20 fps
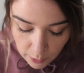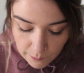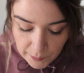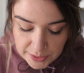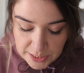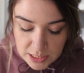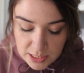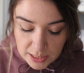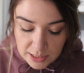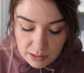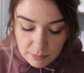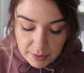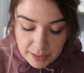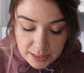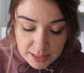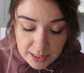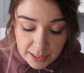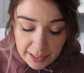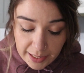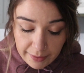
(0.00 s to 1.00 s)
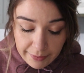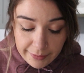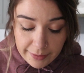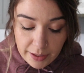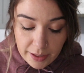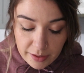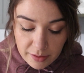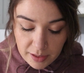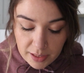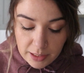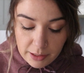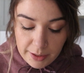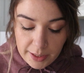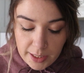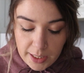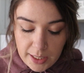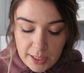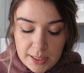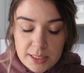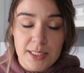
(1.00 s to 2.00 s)
We just need to mix together all the
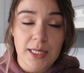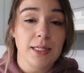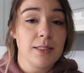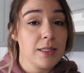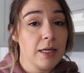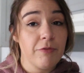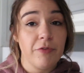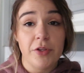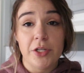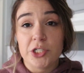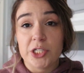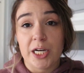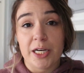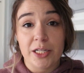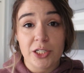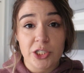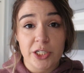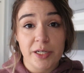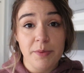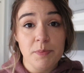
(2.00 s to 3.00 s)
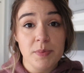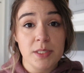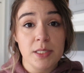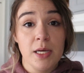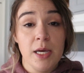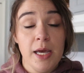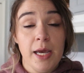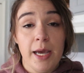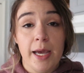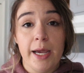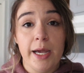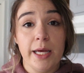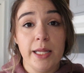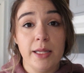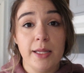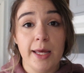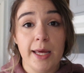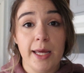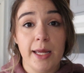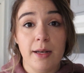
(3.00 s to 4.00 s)
ingredients except for the chocolate chips,
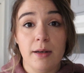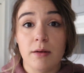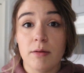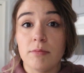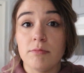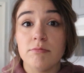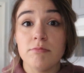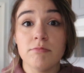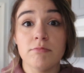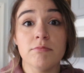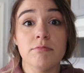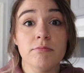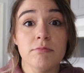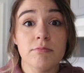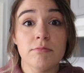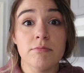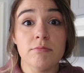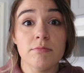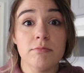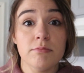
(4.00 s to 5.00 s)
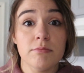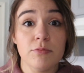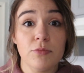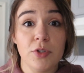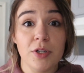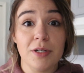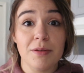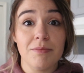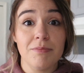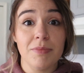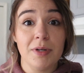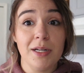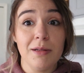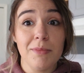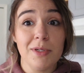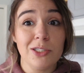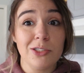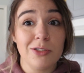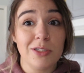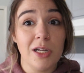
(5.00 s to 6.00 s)
and then we're pretty
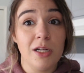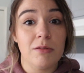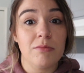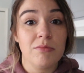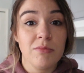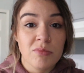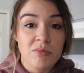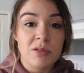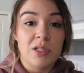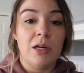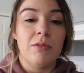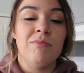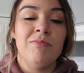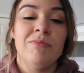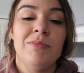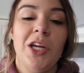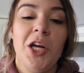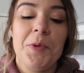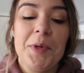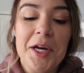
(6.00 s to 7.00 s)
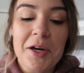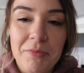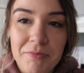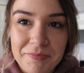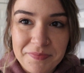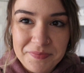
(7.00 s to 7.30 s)
much done. So here we go.